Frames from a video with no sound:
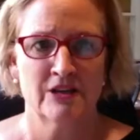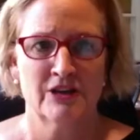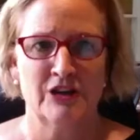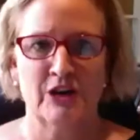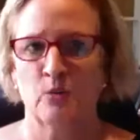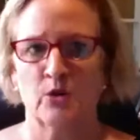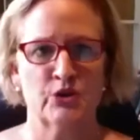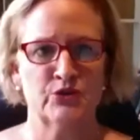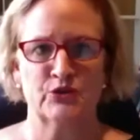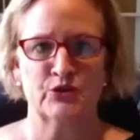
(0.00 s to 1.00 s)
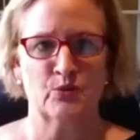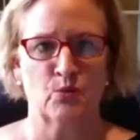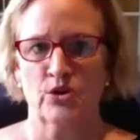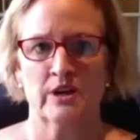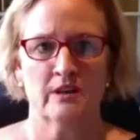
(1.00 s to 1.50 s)
We're used to
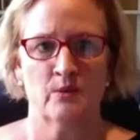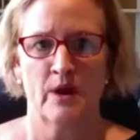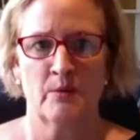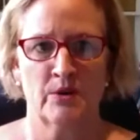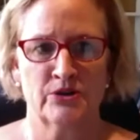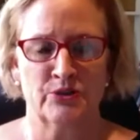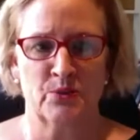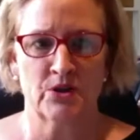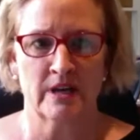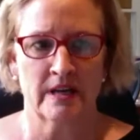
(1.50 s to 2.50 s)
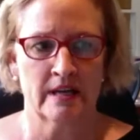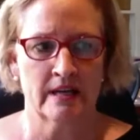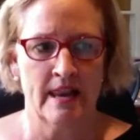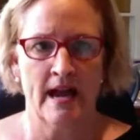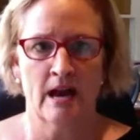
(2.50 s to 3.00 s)
working the way we're used to working,
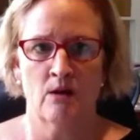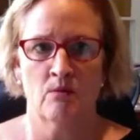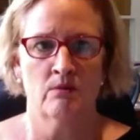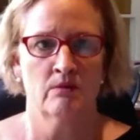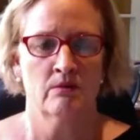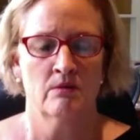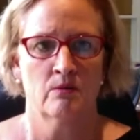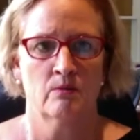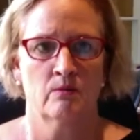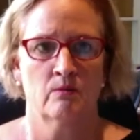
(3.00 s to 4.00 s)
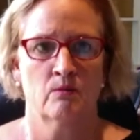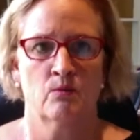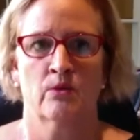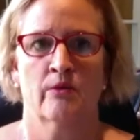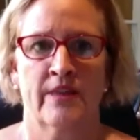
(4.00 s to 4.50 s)
and now
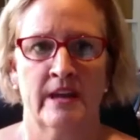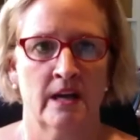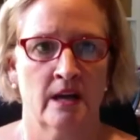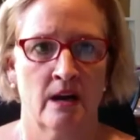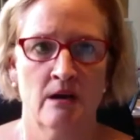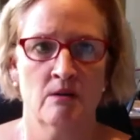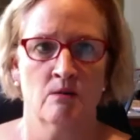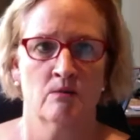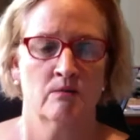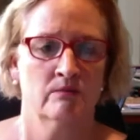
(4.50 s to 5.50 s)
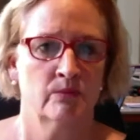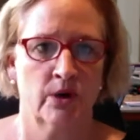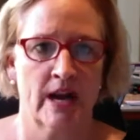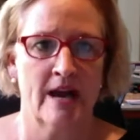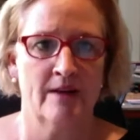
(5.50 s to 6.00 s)
we're thinking, oh, we're
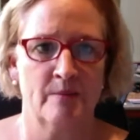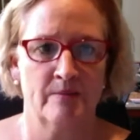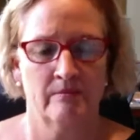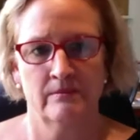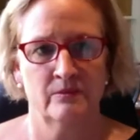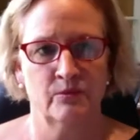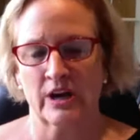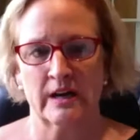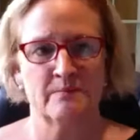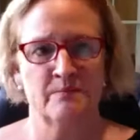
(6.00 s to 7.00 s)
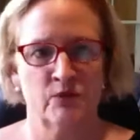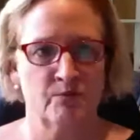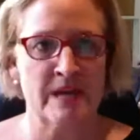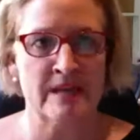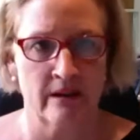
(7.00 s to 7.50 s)
going to
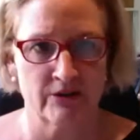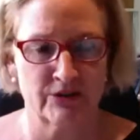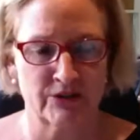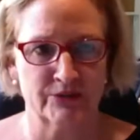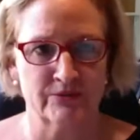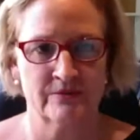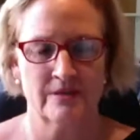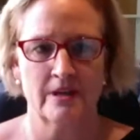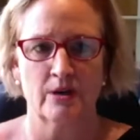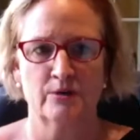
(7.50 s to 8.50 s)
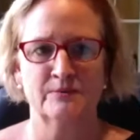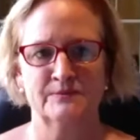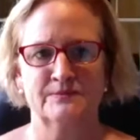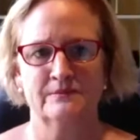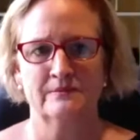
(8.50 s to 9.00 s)
be there soon. So
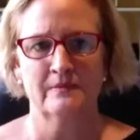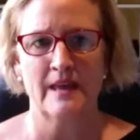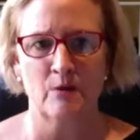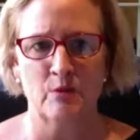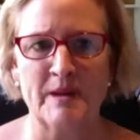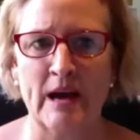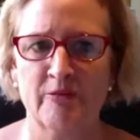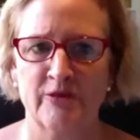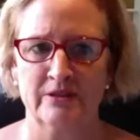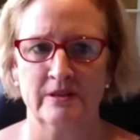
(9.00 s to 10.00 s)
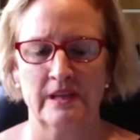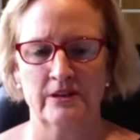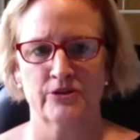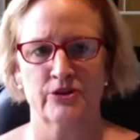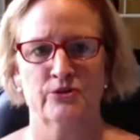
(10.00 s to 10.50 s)
that would be helpful to
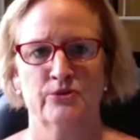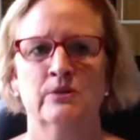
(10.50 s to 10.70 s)
hear you